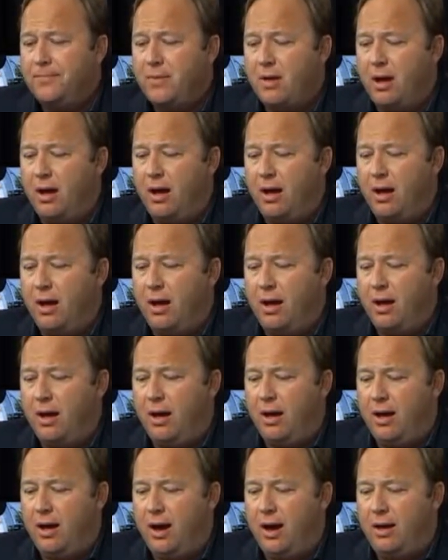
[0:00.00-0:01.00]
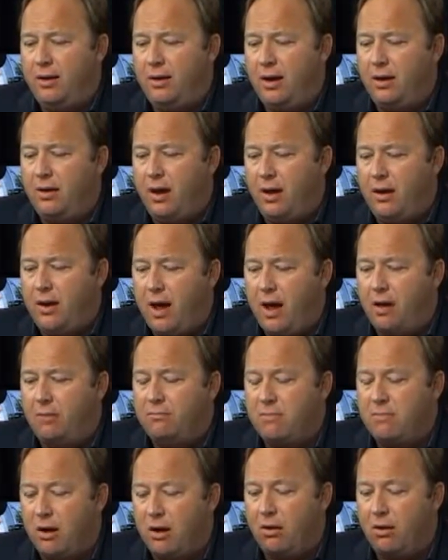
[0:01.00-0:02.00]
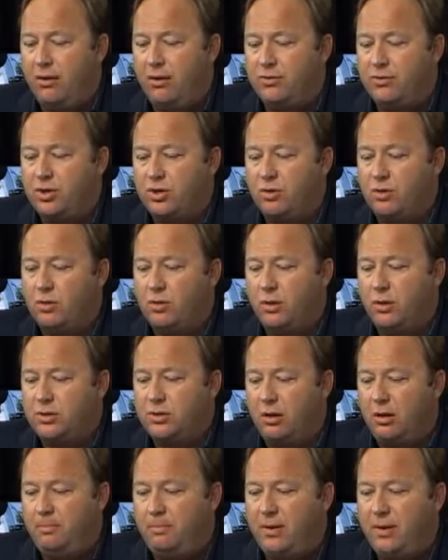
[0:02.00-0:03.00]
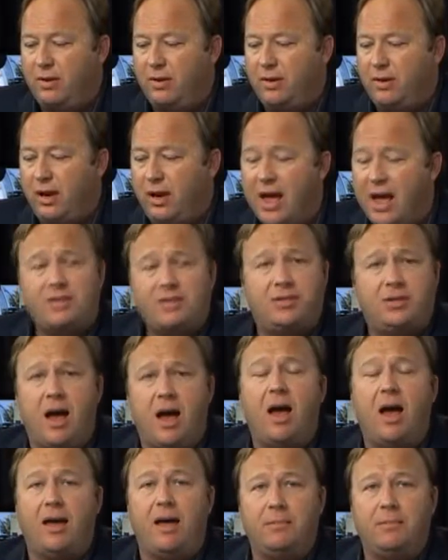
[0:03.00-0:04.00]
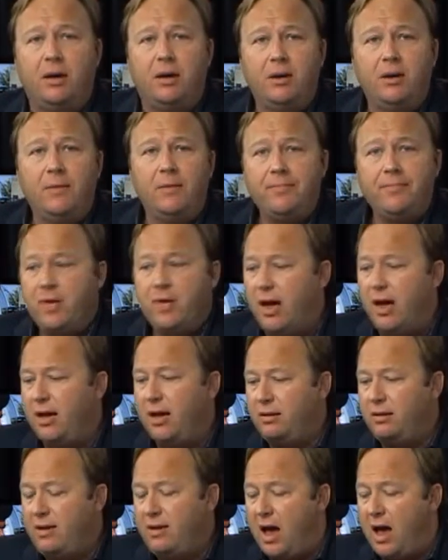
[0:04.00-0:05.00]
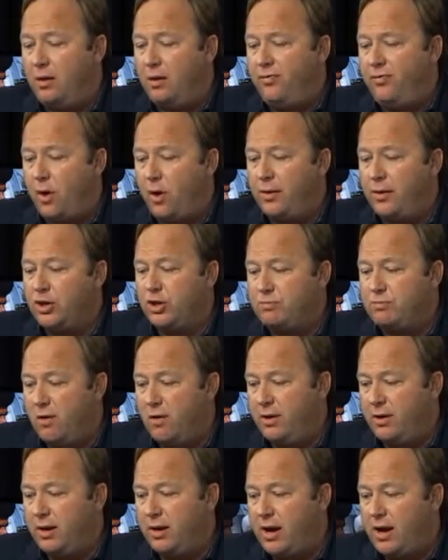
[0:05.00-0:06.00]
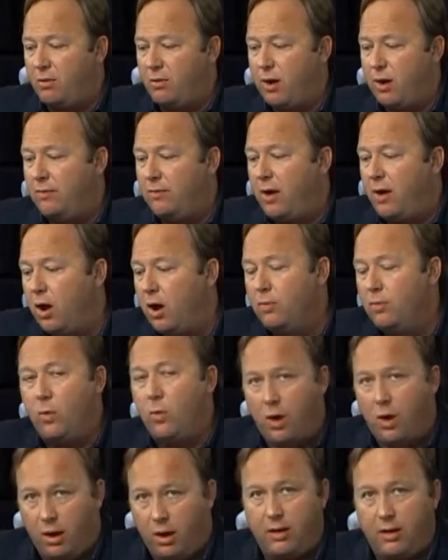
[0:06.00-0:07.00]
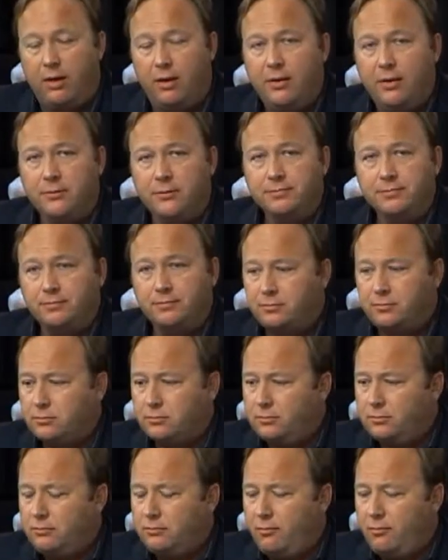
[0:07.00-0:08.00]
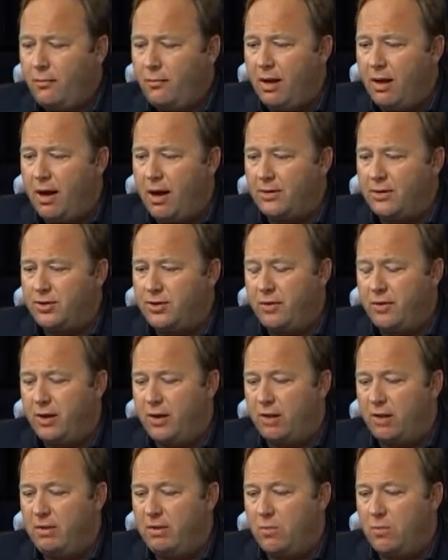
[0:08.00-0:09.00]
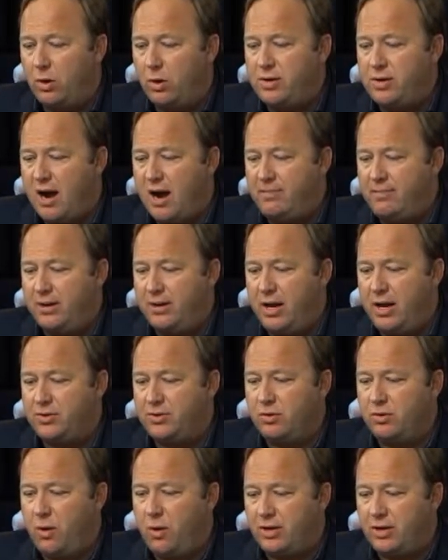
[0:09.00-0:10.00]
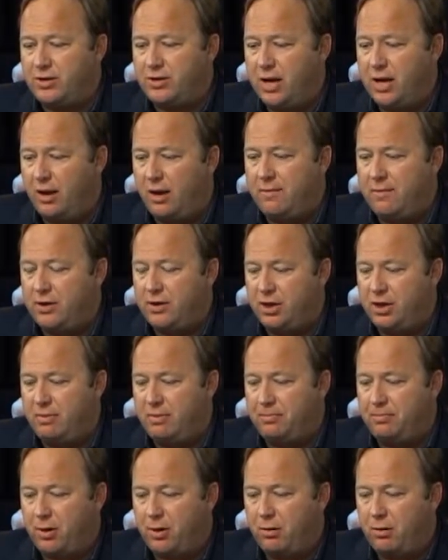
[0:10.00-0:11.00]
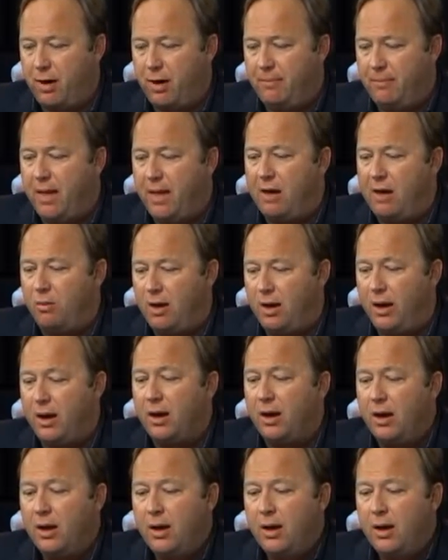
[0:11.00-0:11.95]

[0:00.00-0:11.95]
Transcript: And now Maryland schools, there'll be even less time. And California is moving to get rid of homework. so there can be more time for the kids to watch television and be programmed that way.